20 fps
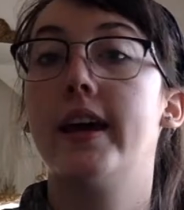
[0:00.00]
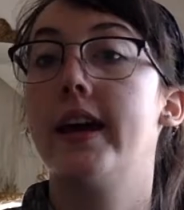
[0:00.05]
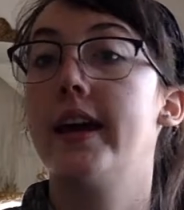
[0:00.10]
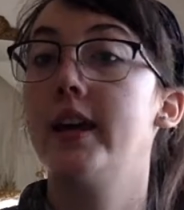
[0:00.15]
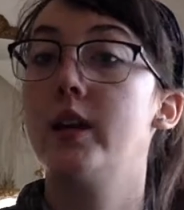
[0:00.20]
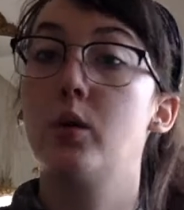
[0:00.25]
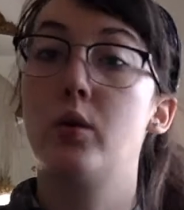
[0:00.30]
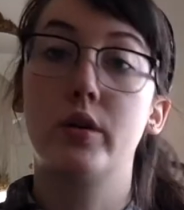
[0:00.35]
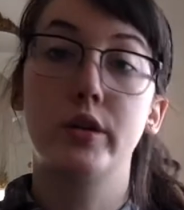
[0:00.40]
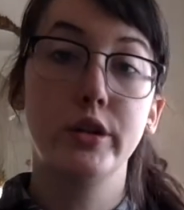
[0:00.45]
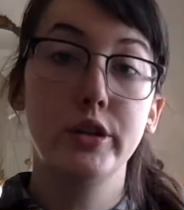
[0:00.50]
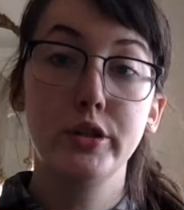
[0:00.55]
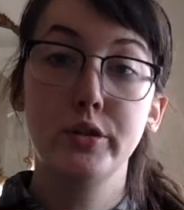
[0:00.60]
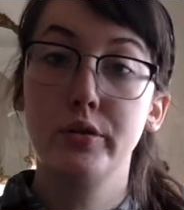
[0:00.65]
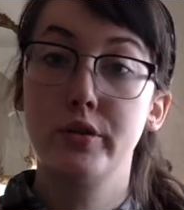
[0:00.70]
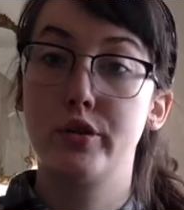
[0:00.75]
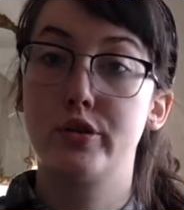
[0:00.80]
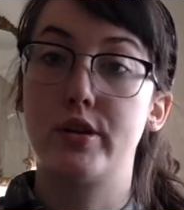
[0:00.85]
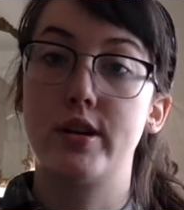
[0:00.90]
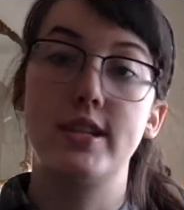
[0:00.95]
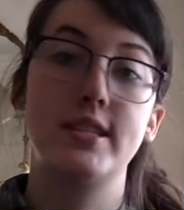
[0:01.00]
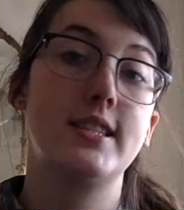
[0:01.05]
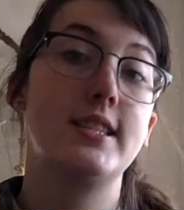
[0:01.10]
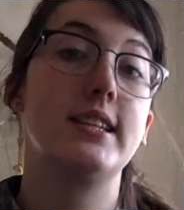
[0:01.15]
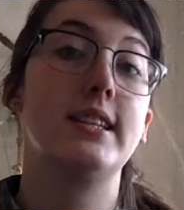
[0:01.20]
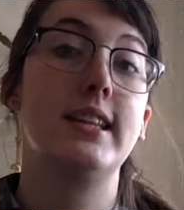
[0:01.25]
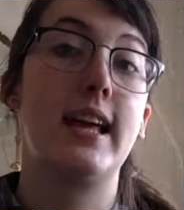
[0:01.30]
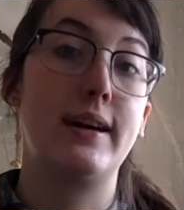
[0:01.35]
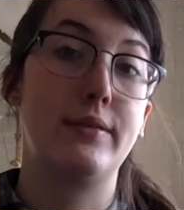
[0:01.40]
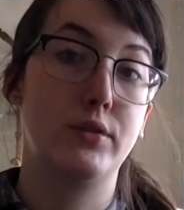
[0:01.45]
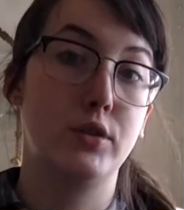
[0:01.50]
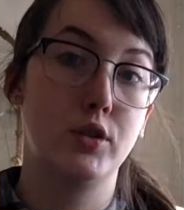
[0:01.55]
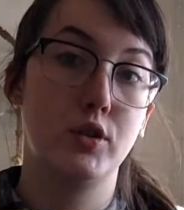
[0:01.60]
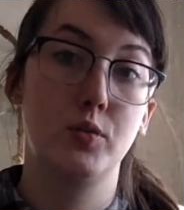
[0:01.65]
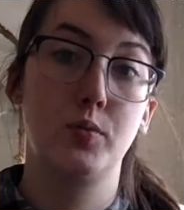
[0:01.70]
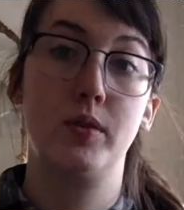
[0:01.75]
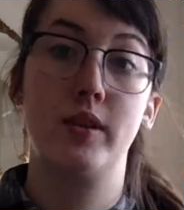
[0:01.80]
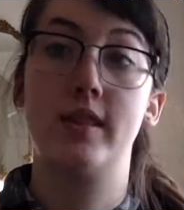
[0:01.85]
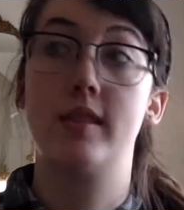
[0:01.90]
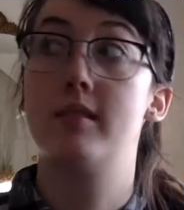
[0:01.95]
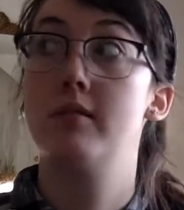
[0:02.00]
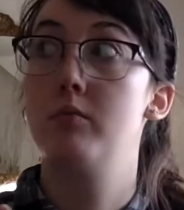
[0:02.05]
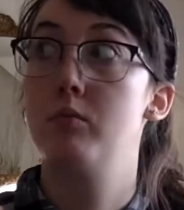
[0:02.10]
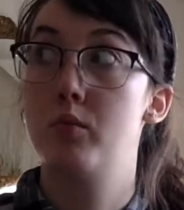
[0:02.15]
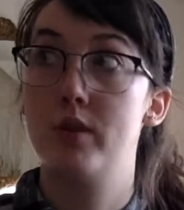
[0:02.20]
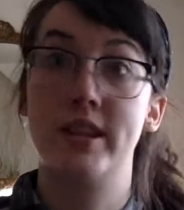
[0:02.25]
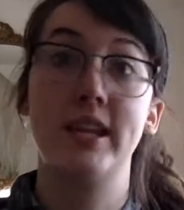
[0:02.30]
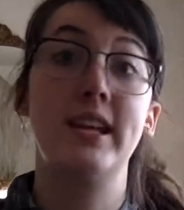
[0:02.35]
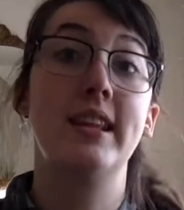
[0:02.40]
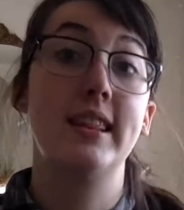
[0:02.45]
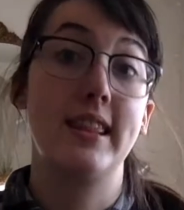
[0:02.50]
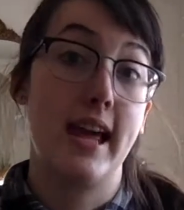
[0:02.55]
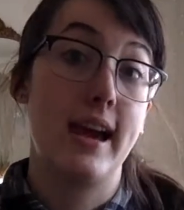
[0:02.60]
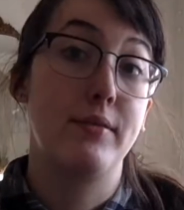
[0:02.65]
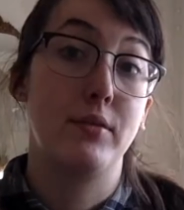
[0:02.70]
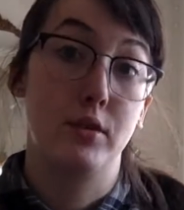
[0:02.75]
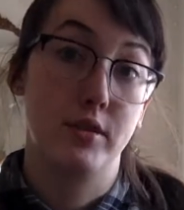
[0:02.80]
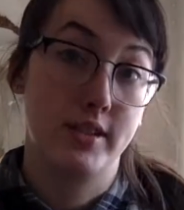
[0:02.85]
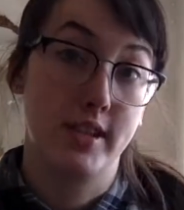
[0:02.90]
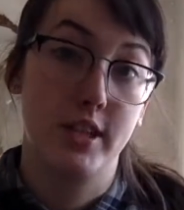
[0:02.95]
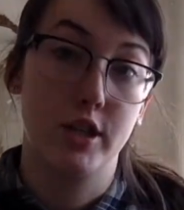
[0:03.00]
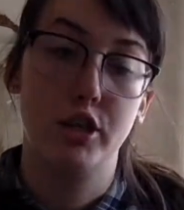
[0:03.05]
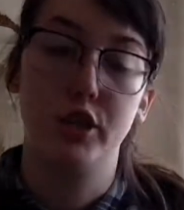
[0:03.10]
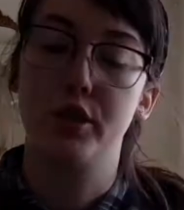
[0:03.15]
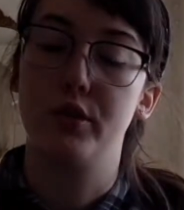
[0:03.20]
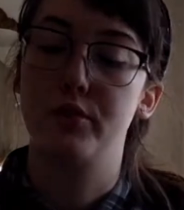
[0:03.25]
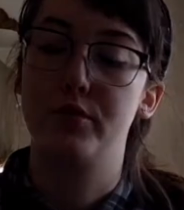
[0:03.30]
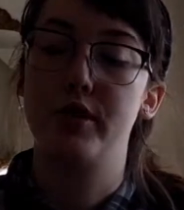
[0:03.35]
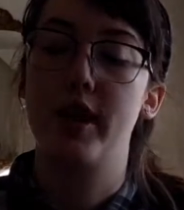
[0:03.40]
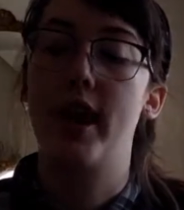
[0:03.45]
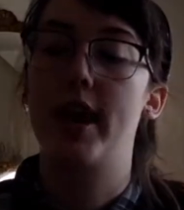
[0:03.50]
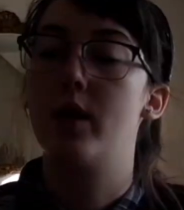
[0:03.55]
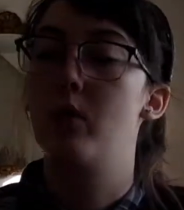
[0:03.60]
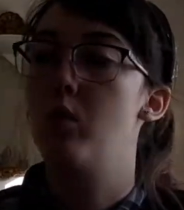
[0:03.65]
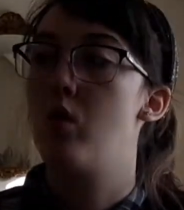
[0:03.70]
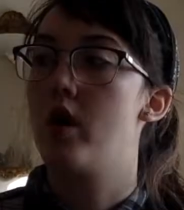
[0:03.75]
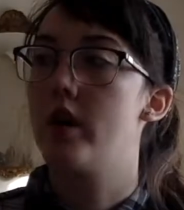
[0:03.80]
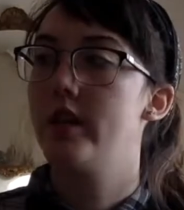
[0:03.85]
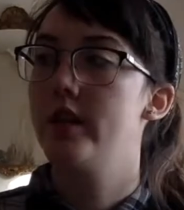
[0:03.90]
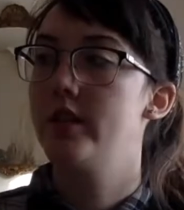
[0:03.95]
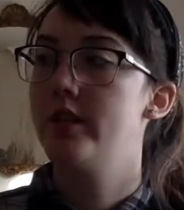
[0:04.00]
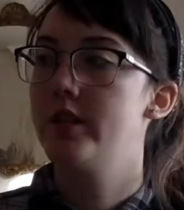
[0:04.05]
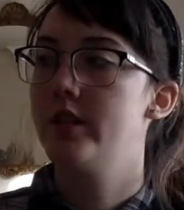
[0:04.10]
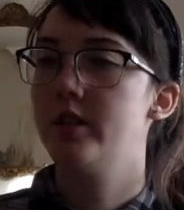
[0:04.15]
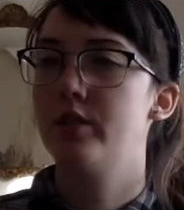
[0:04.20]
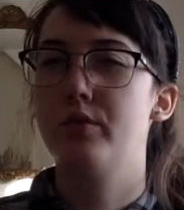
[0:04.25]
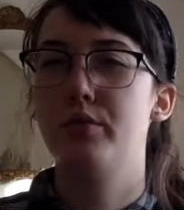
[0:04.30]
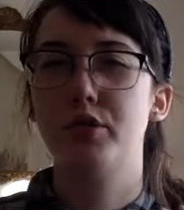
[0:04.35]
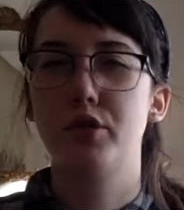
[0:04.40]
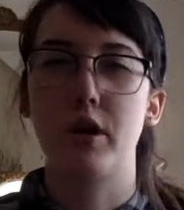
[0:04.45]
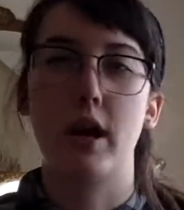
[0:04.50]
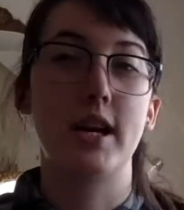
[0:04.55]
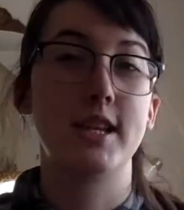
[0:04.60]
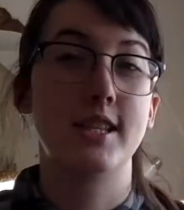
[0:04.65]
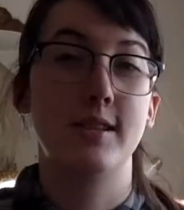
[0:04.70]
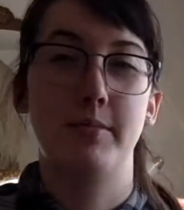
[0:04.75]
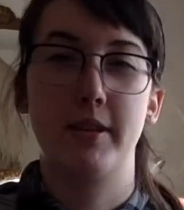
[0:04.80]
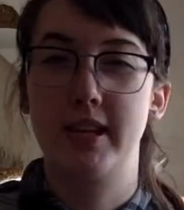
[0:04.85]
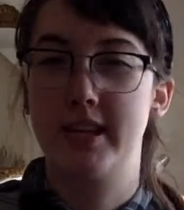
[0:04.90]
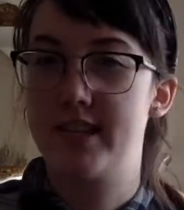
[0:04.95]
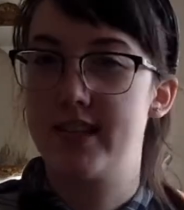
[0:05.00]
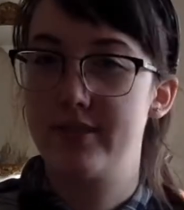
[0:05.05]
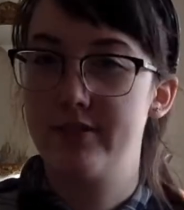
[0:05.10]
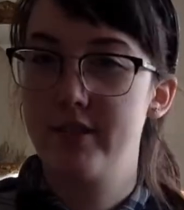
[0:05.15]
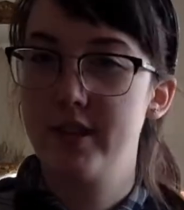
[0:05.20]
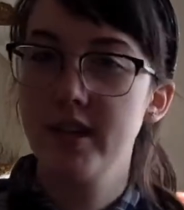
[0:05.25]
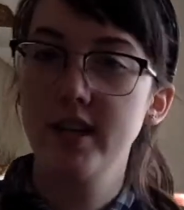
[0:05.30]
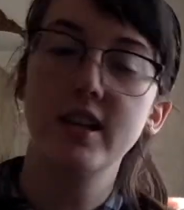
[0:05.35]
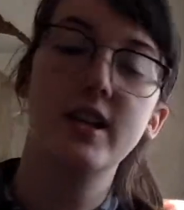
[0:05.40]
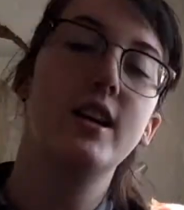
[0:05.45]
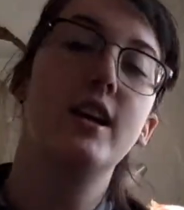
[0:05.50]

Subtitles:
In order to address the levels within levels issues, I wanted to try something different.